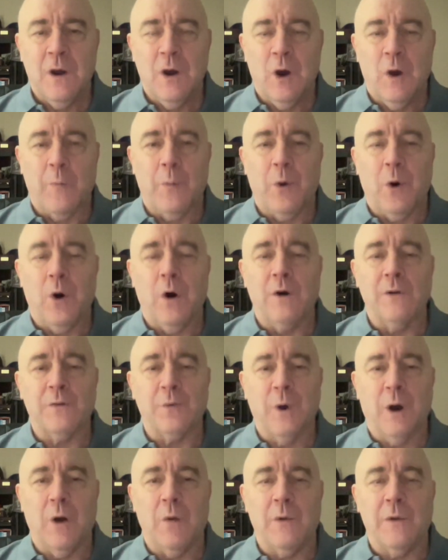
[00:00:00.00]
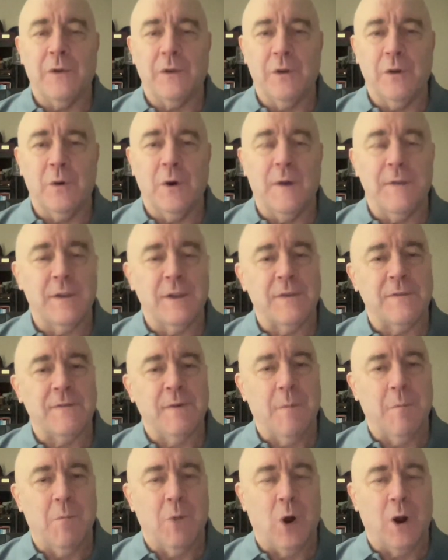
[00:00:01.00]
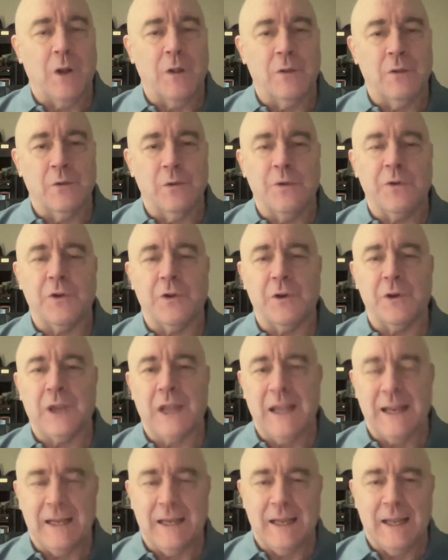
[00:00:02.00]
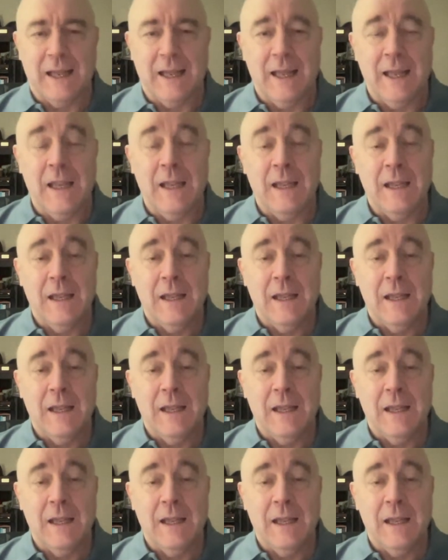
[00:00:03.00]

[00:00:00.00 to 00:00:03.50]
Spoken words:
Hope all is well with you on this Martin Luther King Day.